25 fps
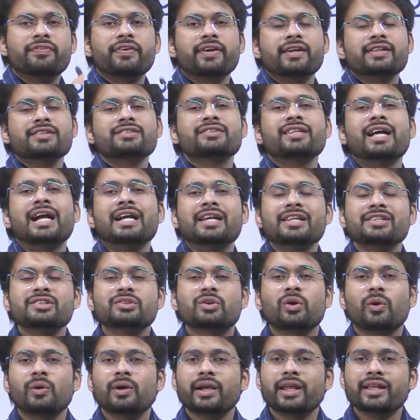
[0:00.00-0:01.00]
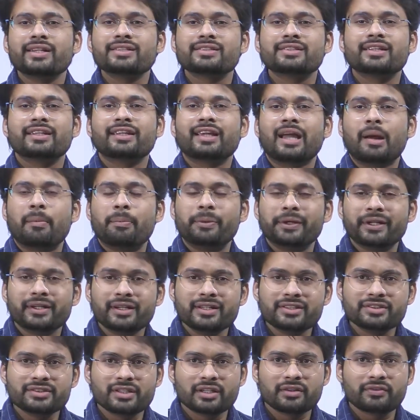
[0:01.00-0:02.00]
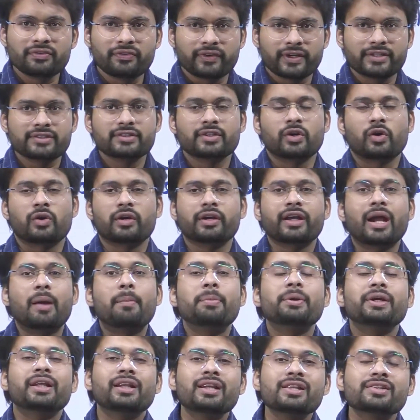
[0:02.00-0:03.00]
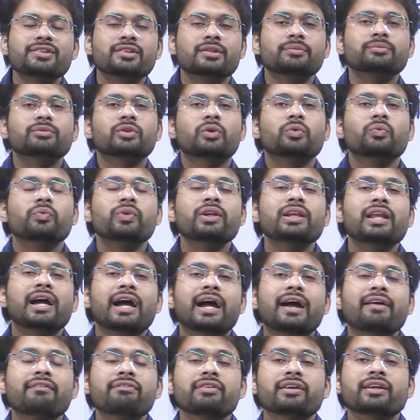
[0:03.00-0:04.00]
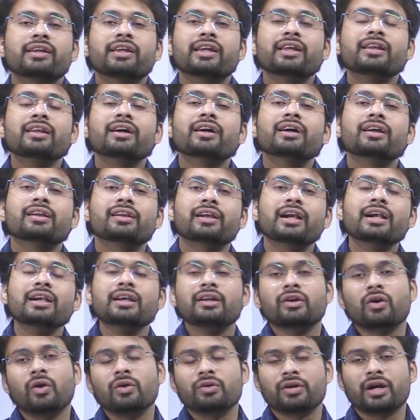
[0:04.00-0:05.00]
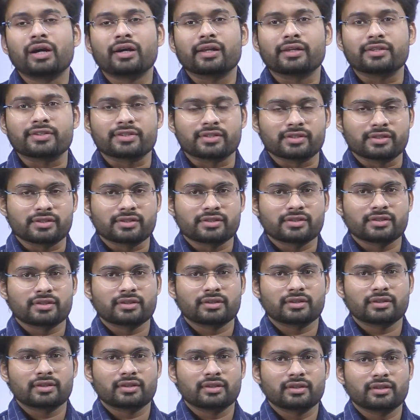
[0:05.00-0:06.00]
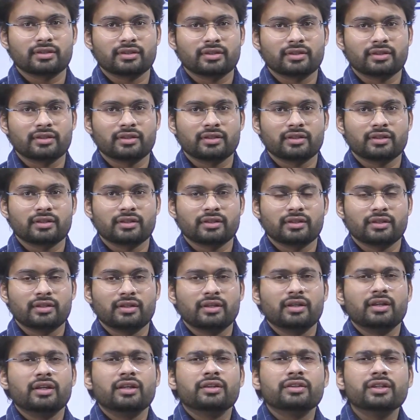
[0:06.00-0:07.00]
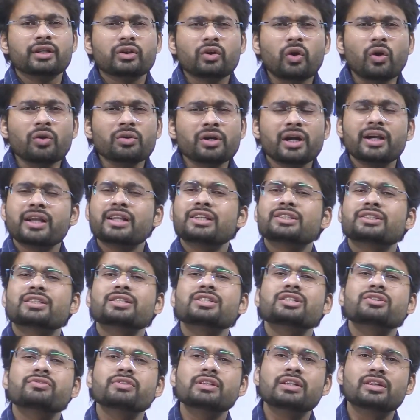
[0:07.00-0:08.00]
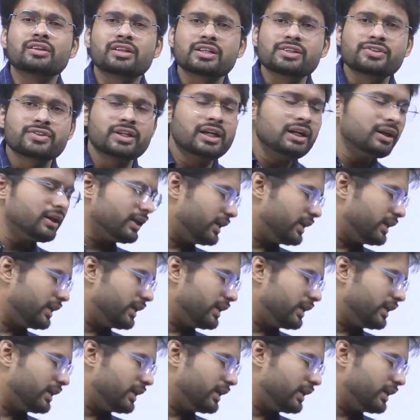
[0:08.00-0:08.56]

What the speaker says: phase that is called as the capitalistic phase or capitalism will have inherent contradictions. The contradictions will result